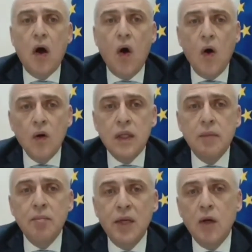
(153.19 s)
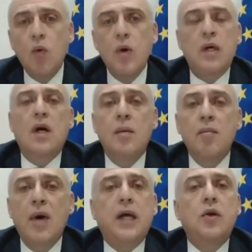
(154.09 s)
only be overcome
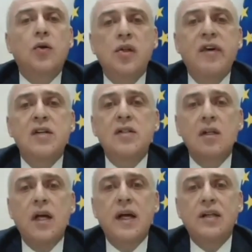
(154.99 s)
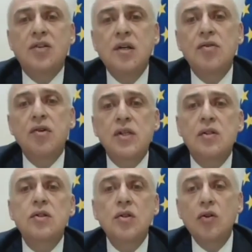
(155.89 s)
by universal adherence
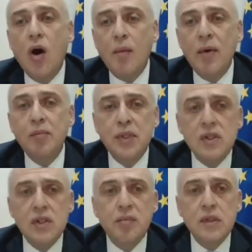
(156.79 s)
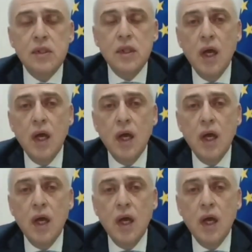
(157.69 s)
to common principles